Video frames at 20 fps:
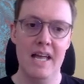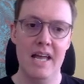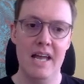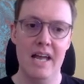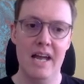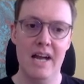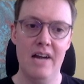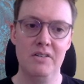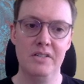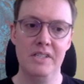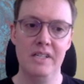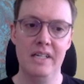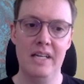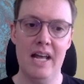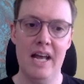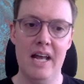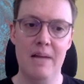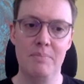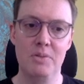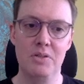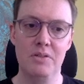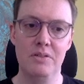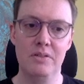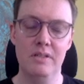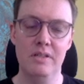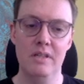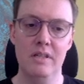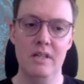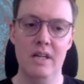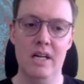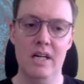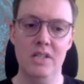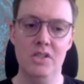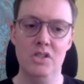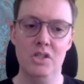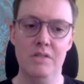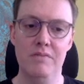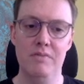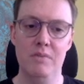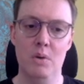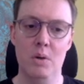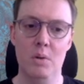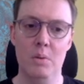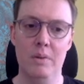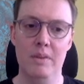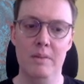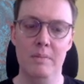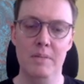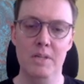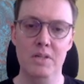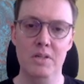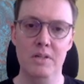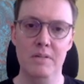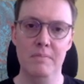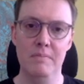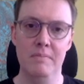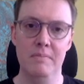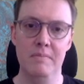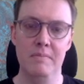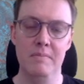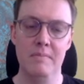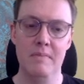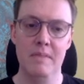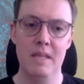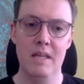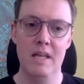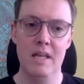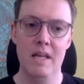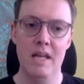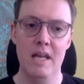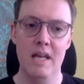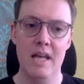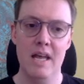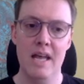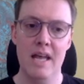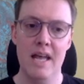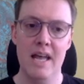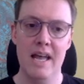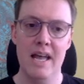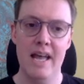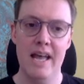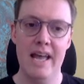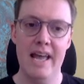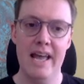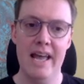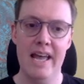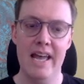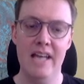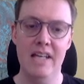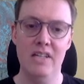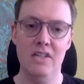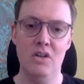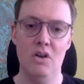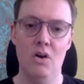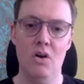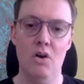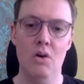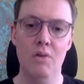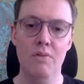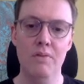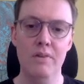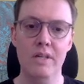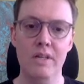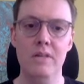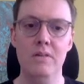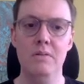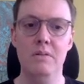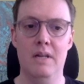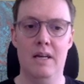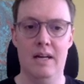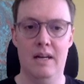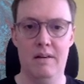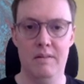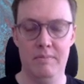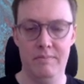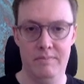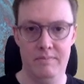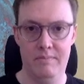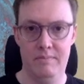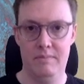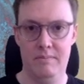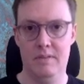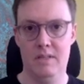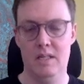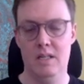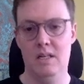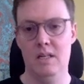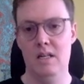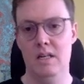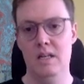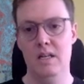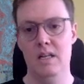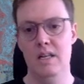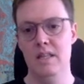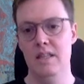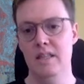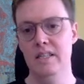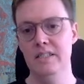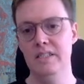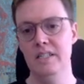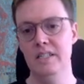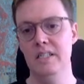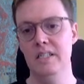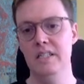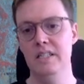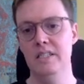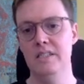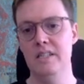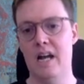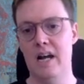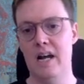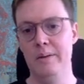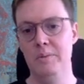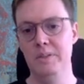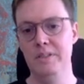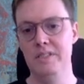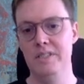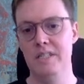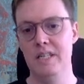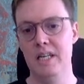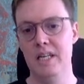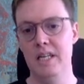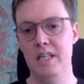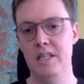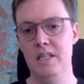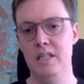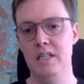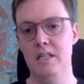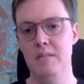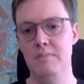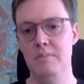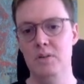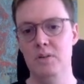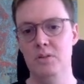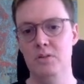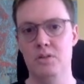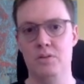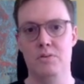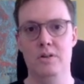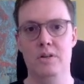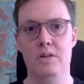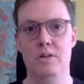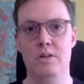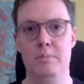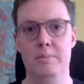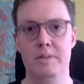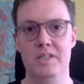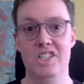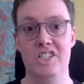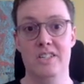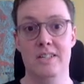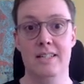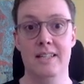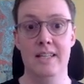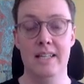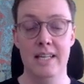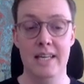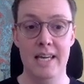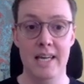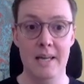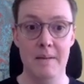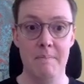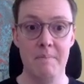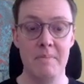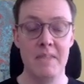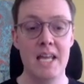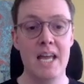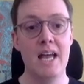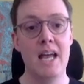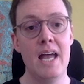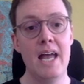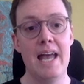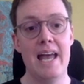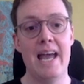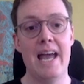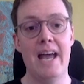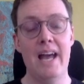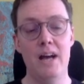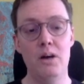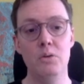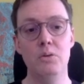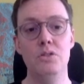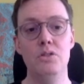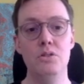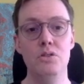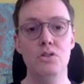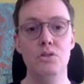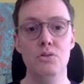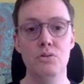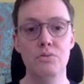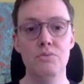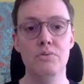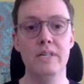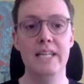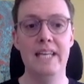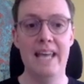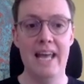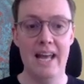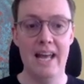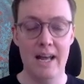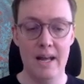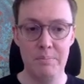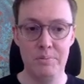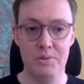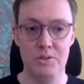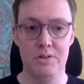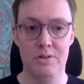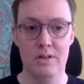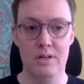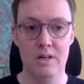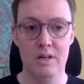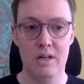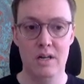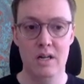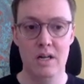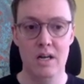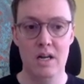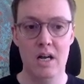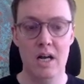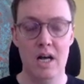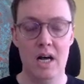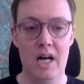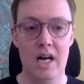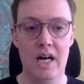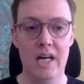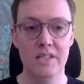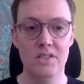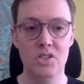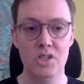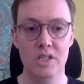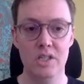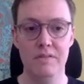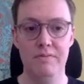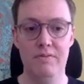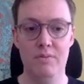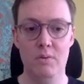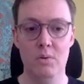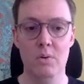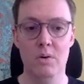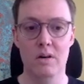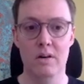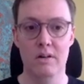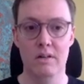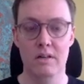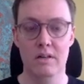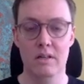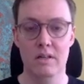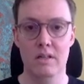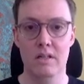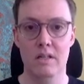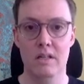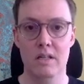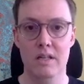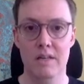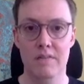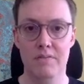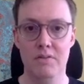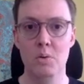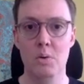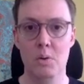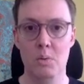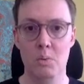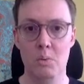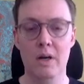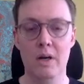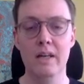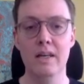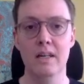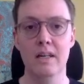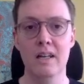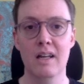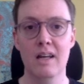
Harrison captures on g4 with the bishop. And over to you now. This is, I would say, the most critical position in the game. How do you recapture on g4 if you are white?